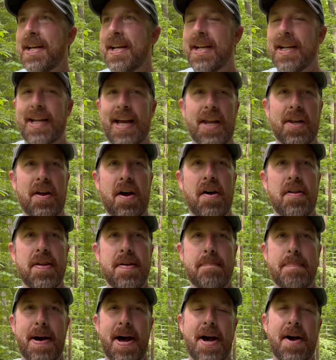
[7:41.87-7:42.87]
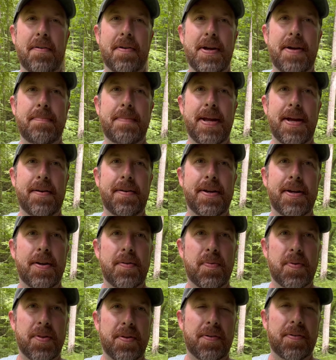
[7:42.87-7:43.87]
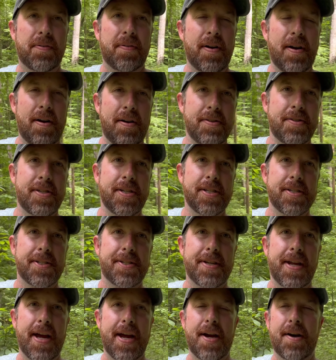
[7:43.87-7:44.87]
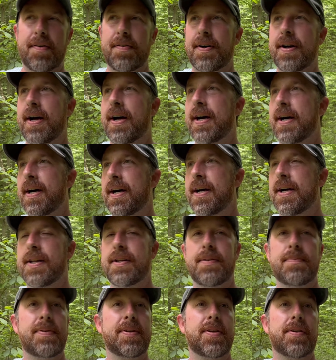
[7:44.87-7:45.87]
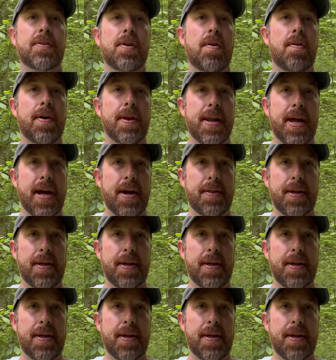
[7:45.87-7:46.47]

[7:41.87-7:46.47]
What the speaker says: Got a lot of them piled up down here where the garage is now, but they're gone now.